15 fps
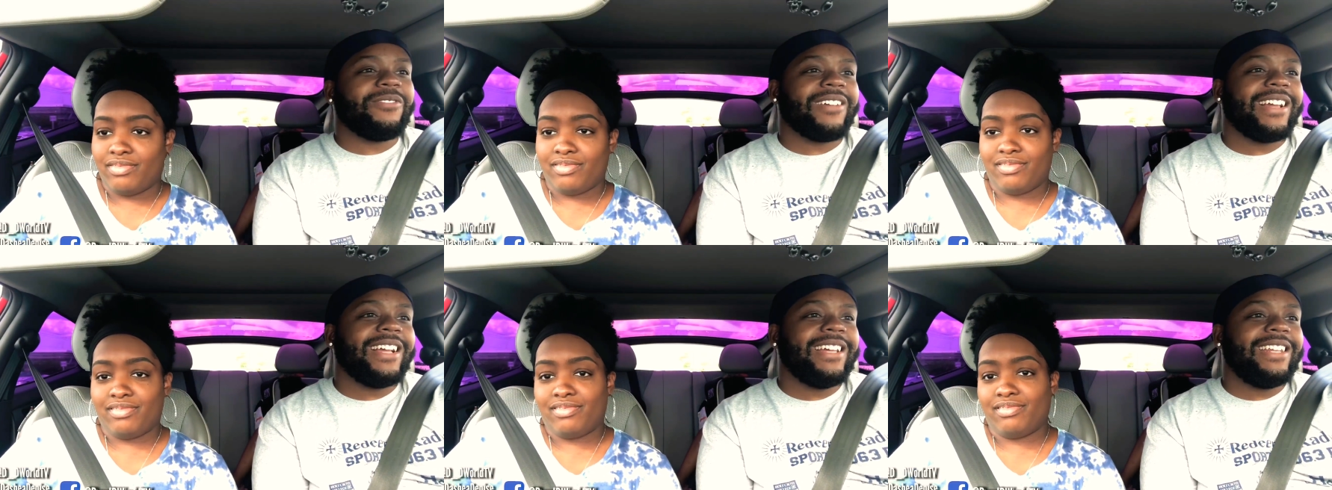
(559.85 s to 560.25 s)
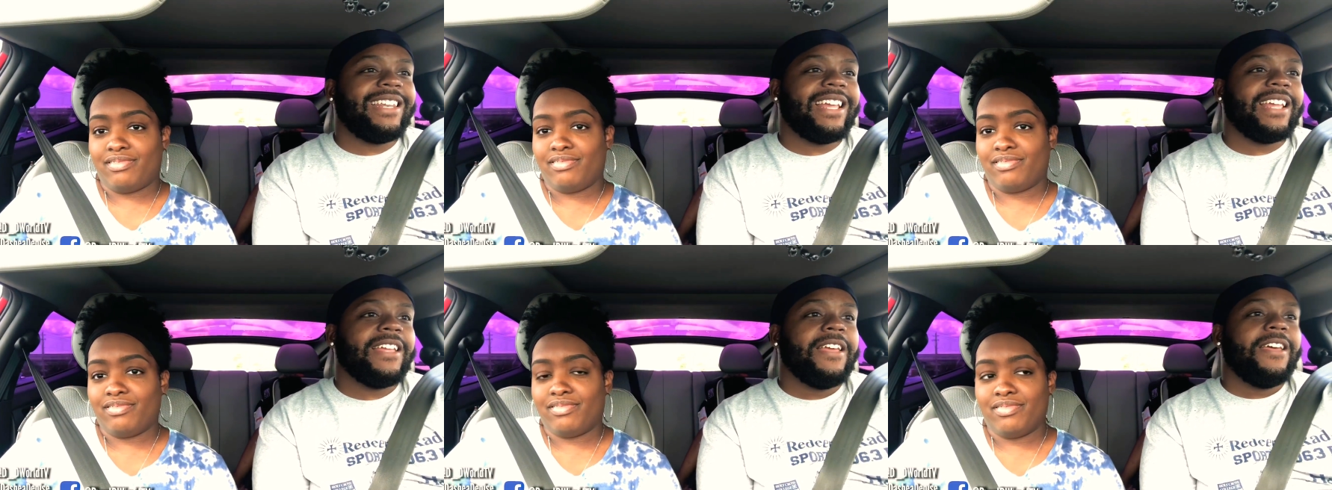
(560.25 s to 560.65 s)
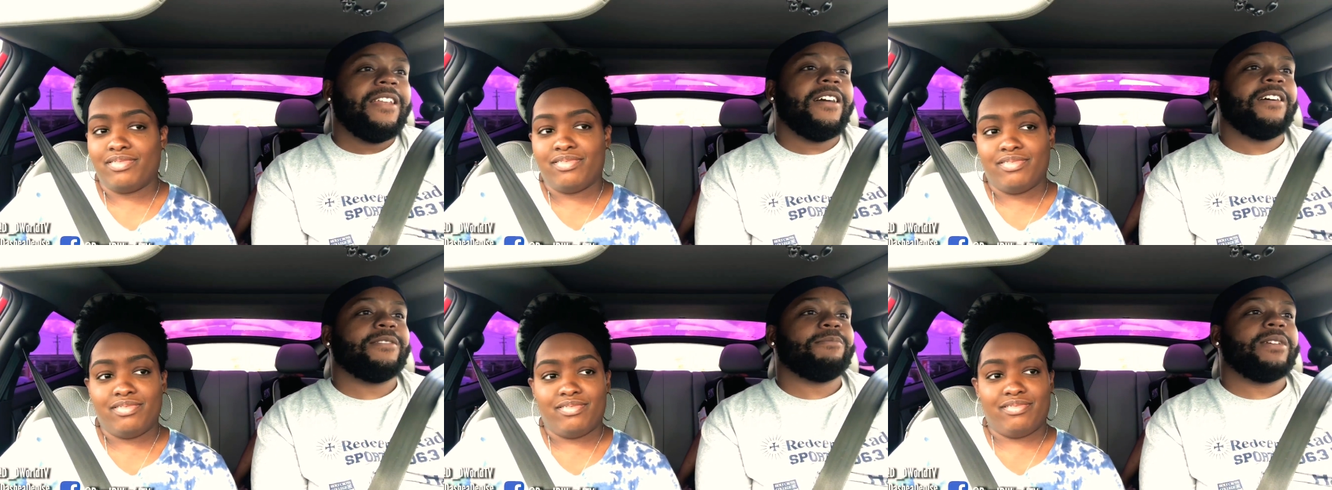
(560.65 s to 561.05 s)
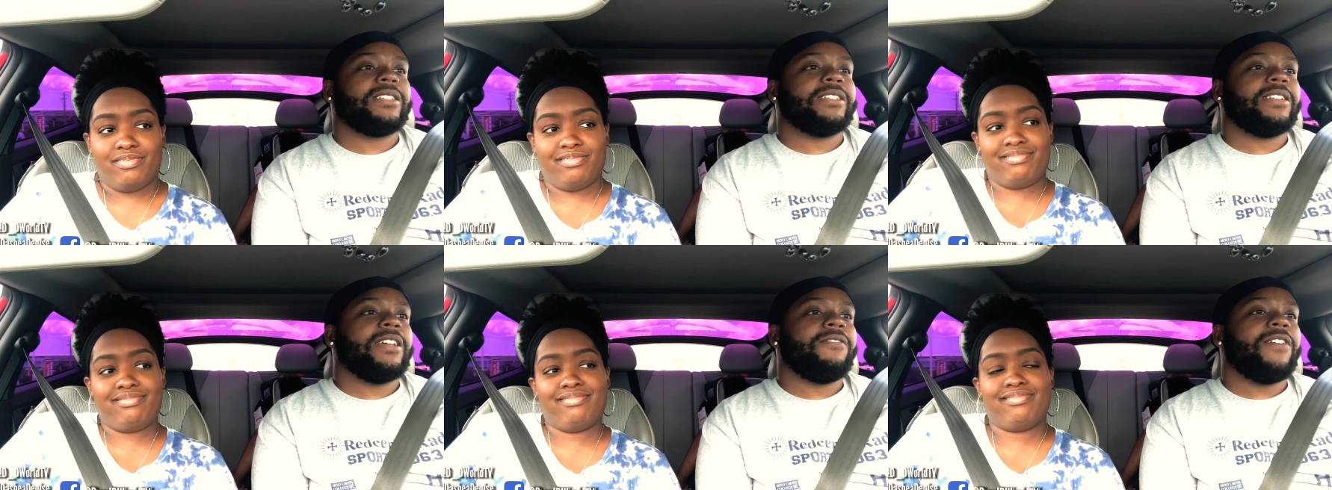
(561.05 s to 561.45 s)
Speaker 1: Ring it. No,
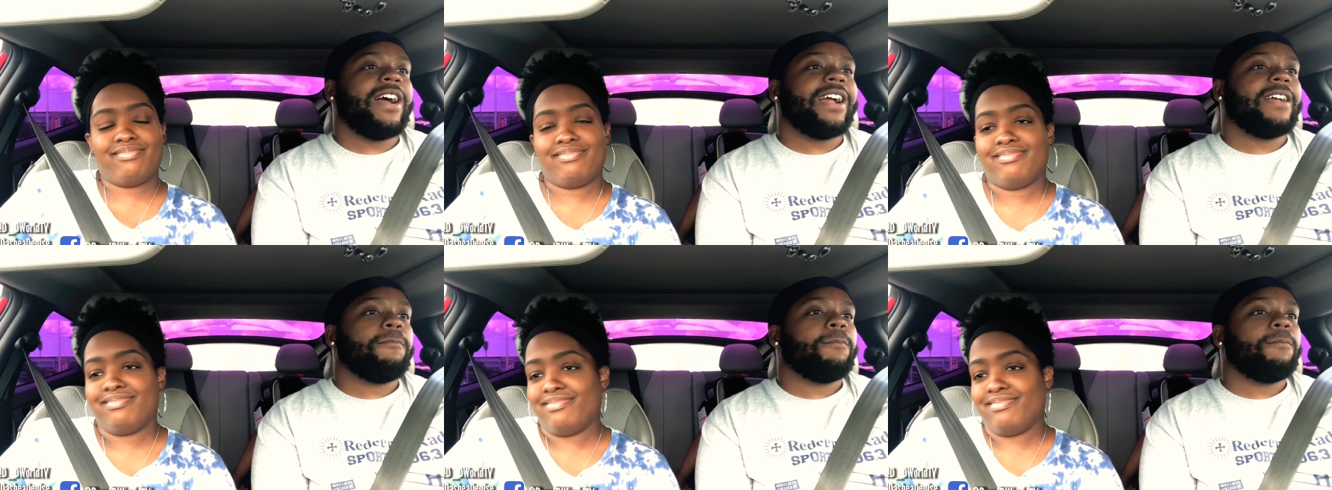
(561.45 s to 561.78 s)
listen, if I